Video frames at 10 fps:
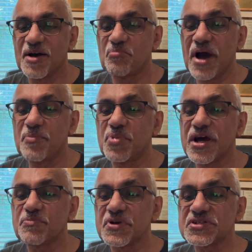My
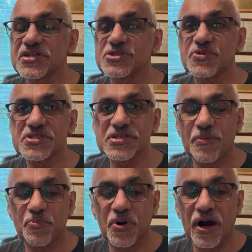bird pictures were
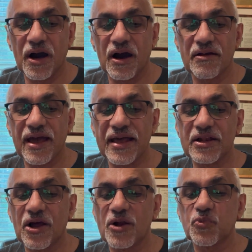subpar
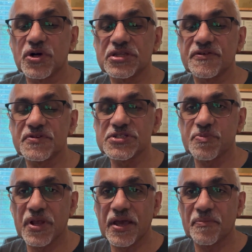and not worthy of
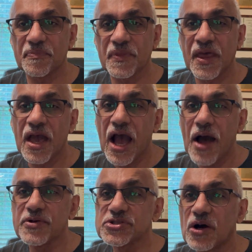display.
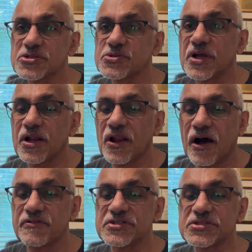I was also a
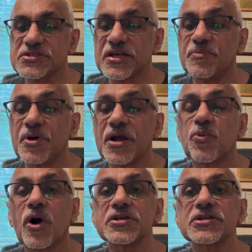novice in bird
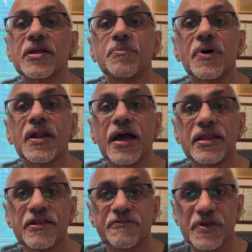watching and bird
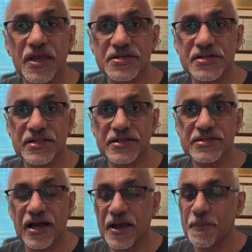identification at that
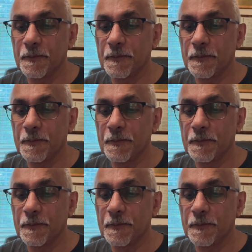time.